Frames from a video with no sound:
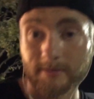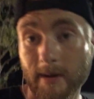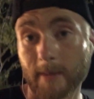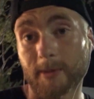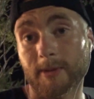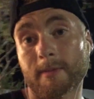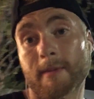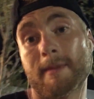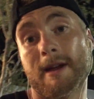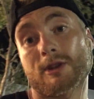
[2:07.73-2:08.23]
met
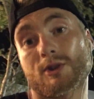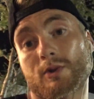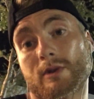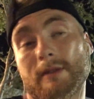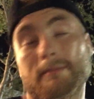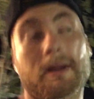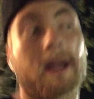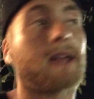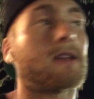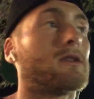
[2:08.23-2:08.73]
with my mentor
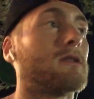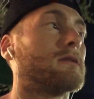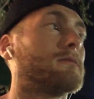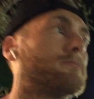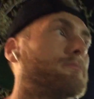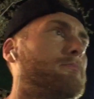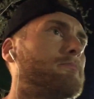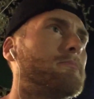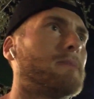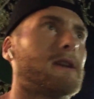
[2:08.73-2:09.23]
at Pan
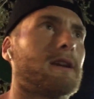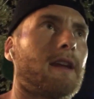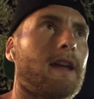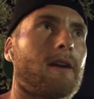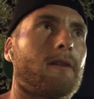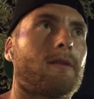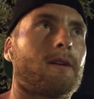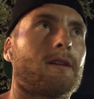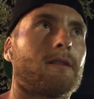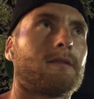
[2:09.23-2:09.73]

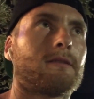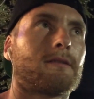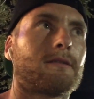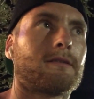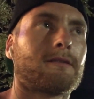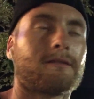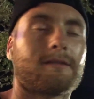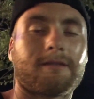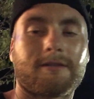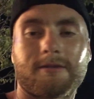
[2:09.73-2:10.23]
Panera.
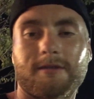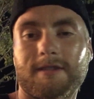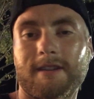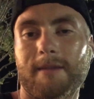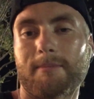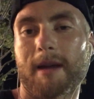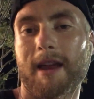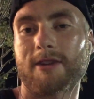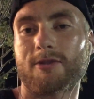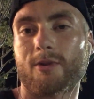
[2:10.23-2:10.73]
I was going to say
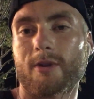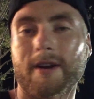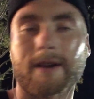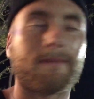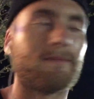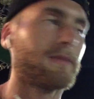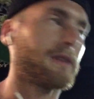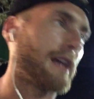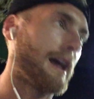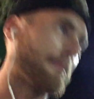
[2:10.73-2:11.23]
Pandora
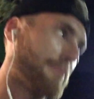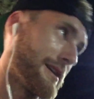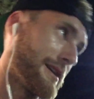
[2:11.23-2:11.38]
at